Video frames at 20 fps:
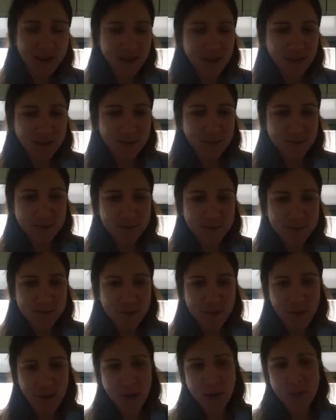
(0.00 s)

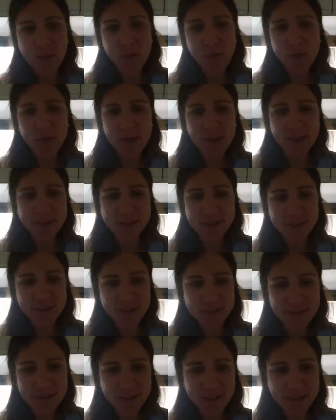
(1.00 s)
So our mornings are
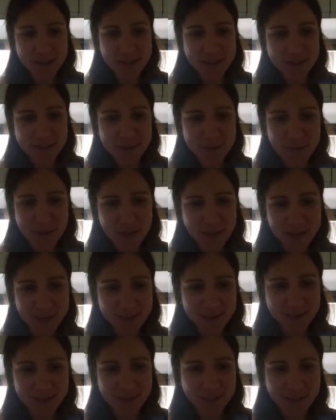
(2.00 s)
usually
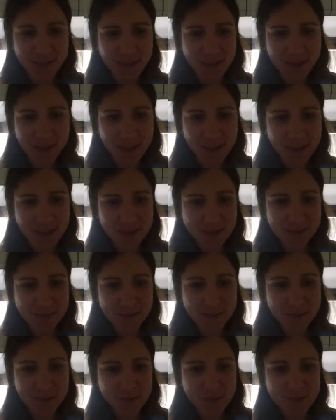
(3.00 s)
spent
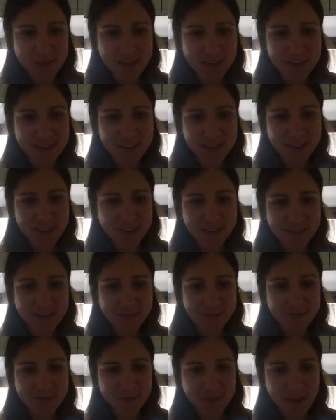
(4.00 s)

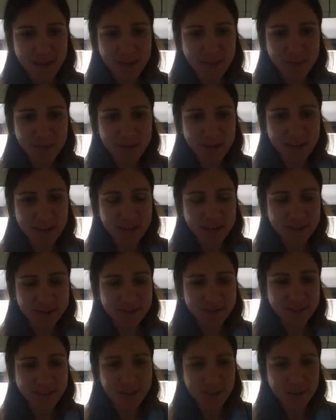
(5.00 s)
contacting family
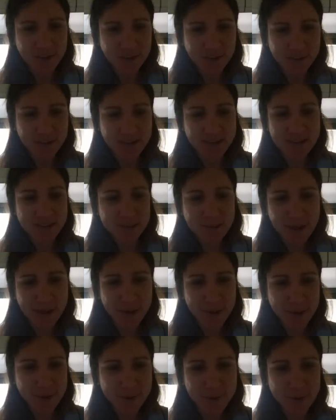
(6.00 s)
and friends
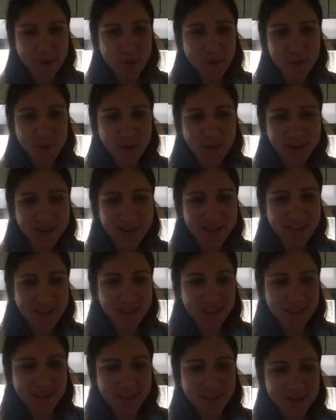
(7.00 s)
back at home and
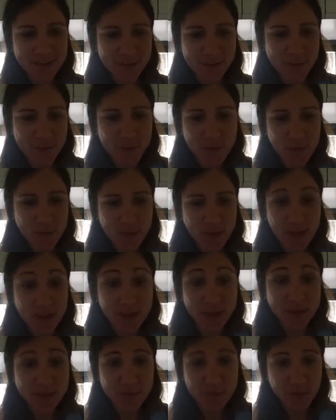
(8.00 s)

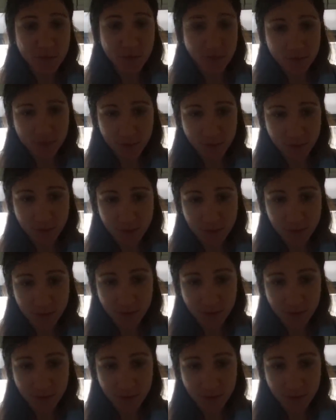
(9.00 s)
making some coffee.